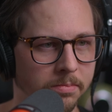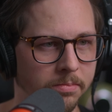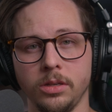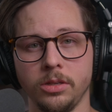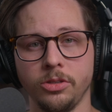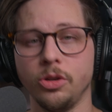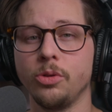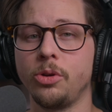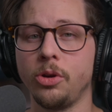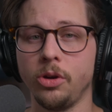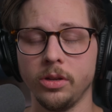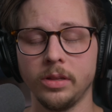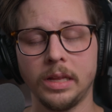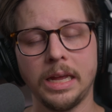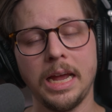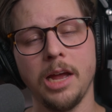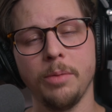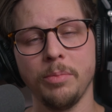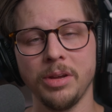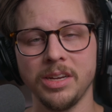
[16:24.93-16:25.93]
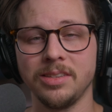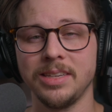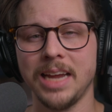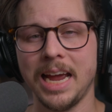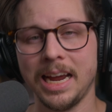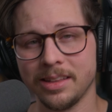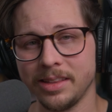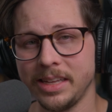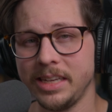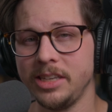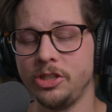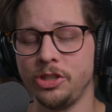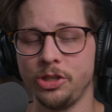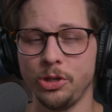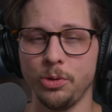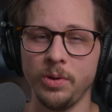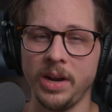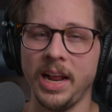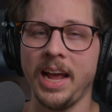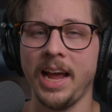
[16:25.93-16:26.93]
So currently I'm exactly
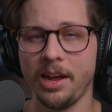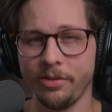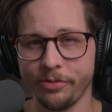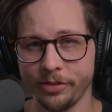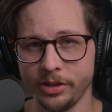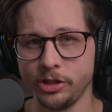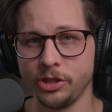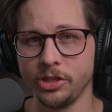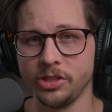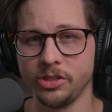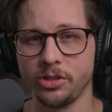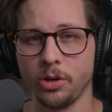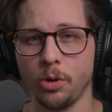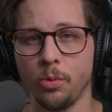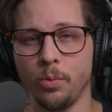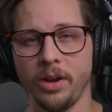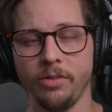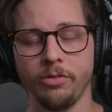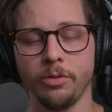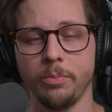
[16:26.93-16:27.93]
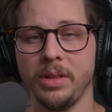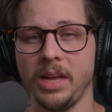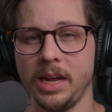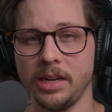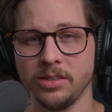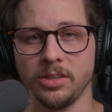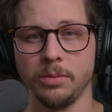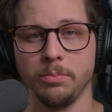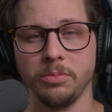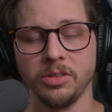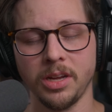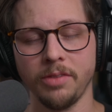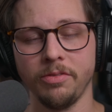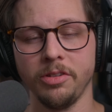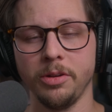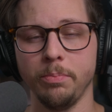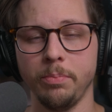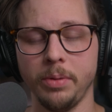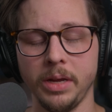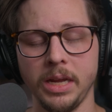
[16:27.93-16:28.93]
2.5 inches away from the
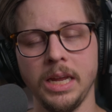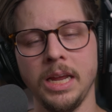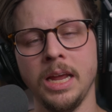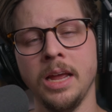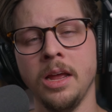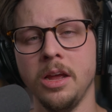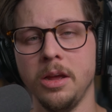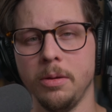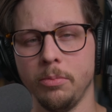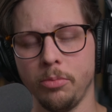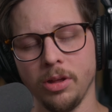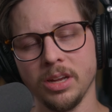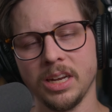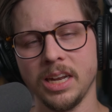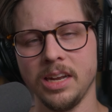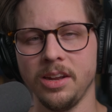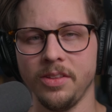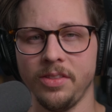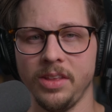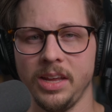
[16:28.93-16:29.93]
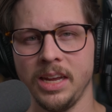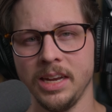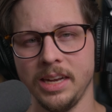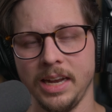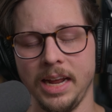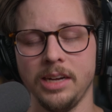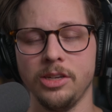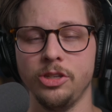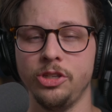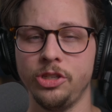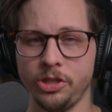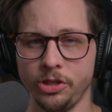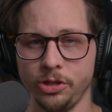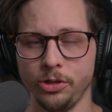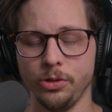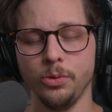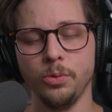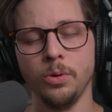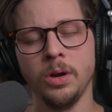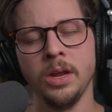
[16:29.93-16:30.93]
SM7B, plugged into the Connect
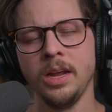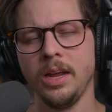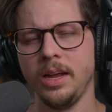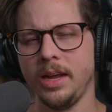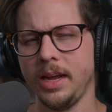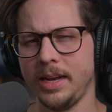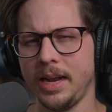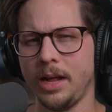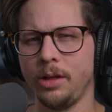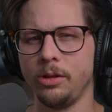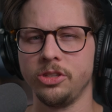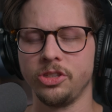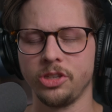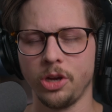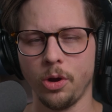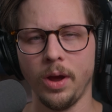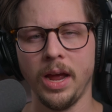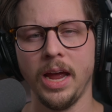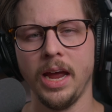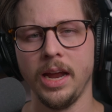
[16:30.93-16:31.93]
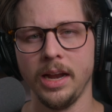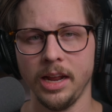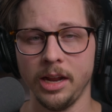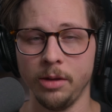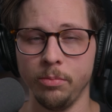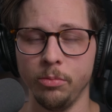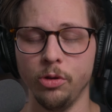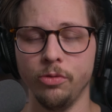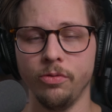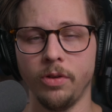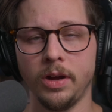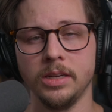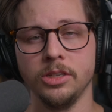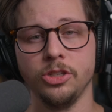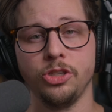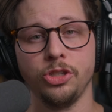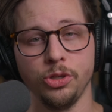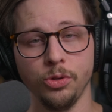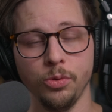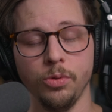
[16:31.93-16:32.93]
2, and now let's go ahead and move on
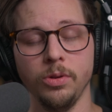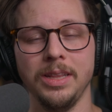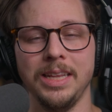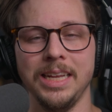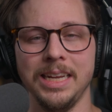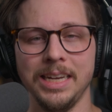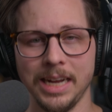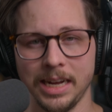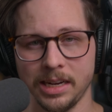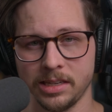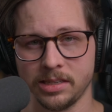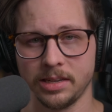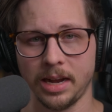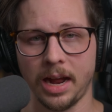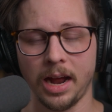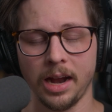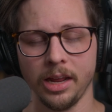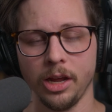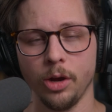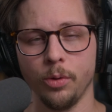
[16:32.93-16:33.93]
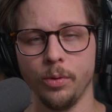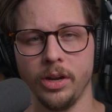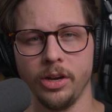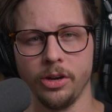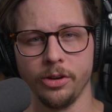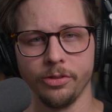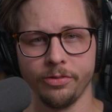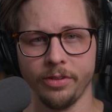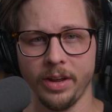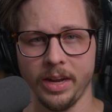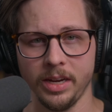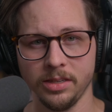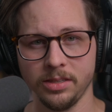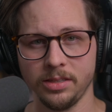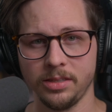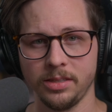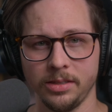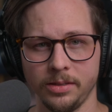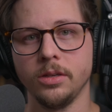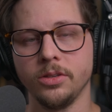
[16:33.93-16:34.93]
to the next audio
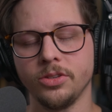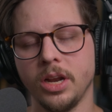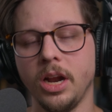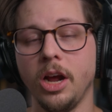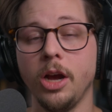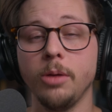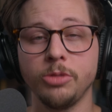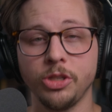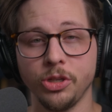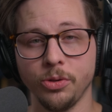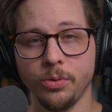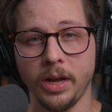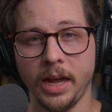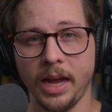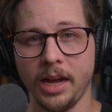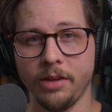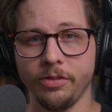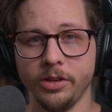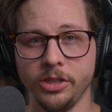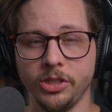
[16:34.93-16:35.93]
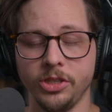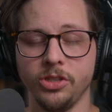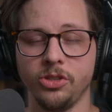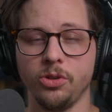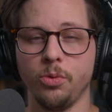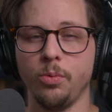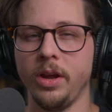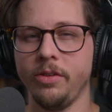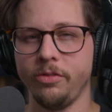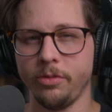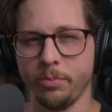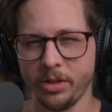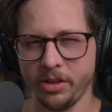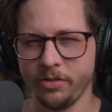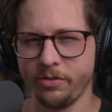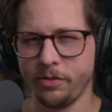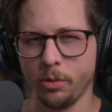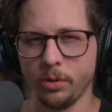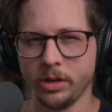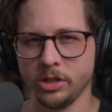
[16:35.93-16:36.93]
interface. So now I'm 2.5 inches away from the
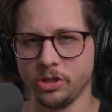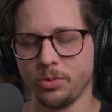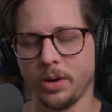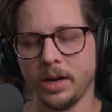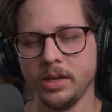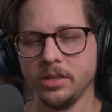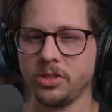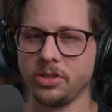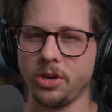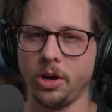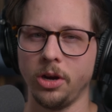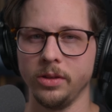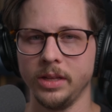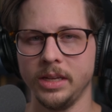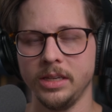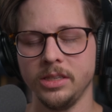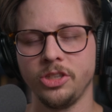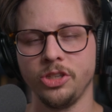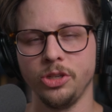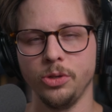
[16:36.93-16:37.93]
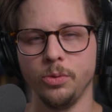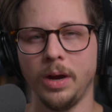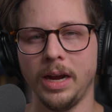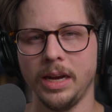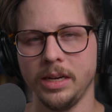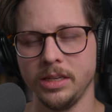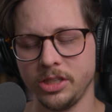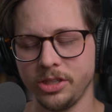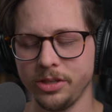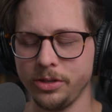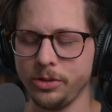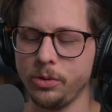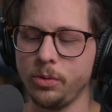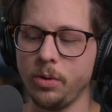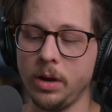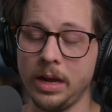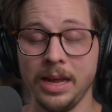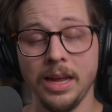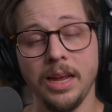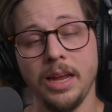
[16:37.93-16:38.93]
Focusrite Scarlett 2i2,
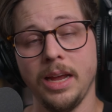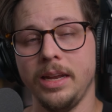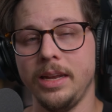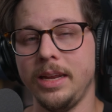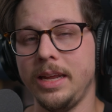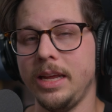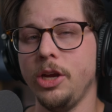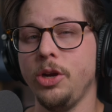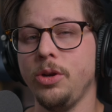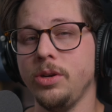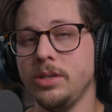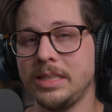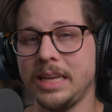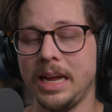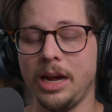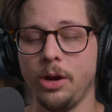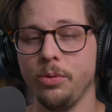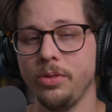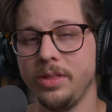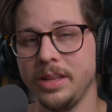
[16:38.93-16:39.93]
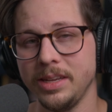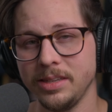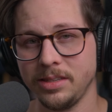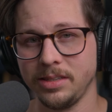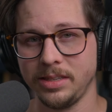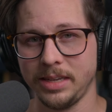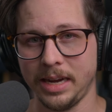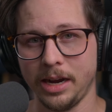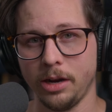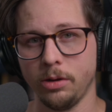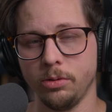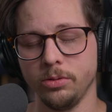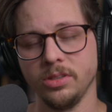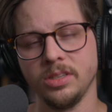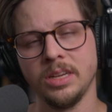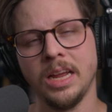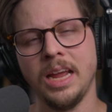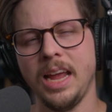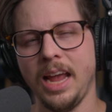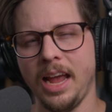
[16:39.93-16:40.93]
and here is how this sounds
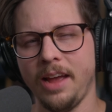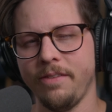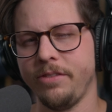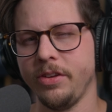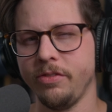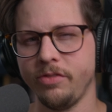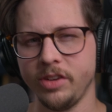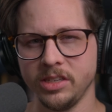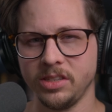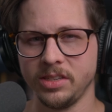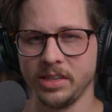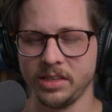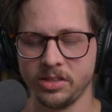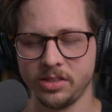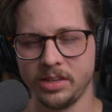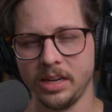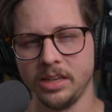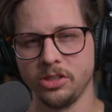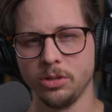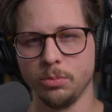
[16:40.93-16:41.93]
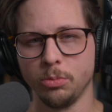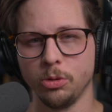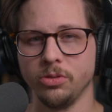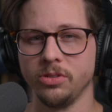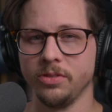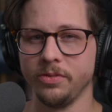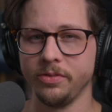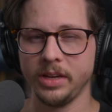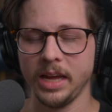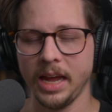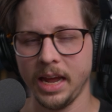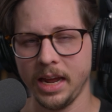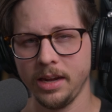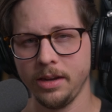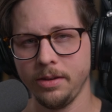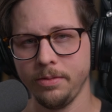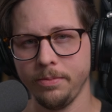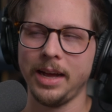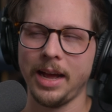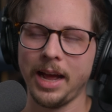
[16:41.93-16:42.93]
at 56 decibels of
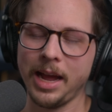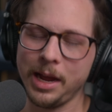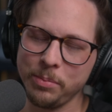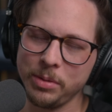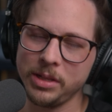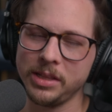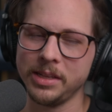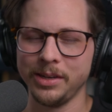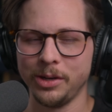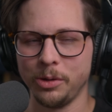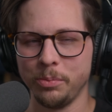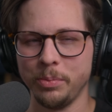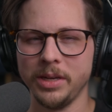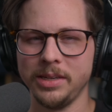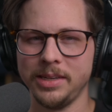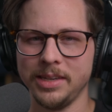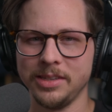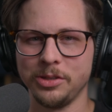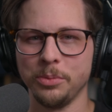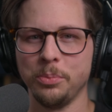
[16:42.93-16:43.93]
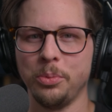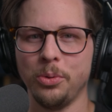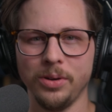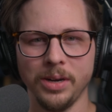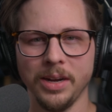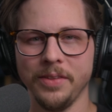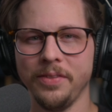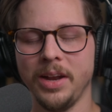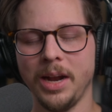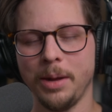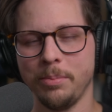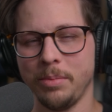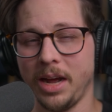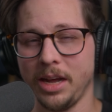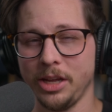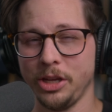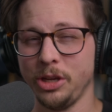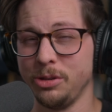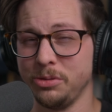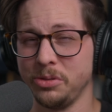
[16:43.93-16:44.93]
gain. I am a little bit disappointed that I'm not
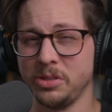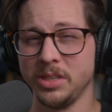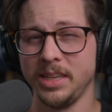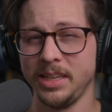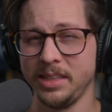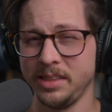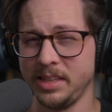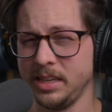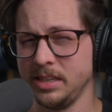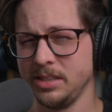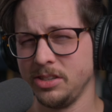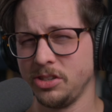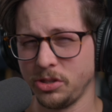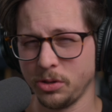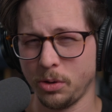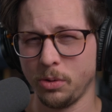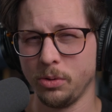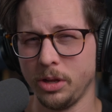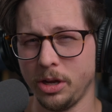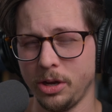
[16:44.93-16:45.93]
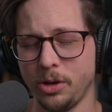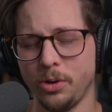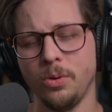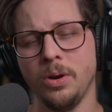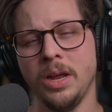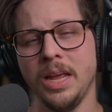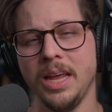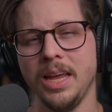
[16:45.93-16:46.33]
using the Solo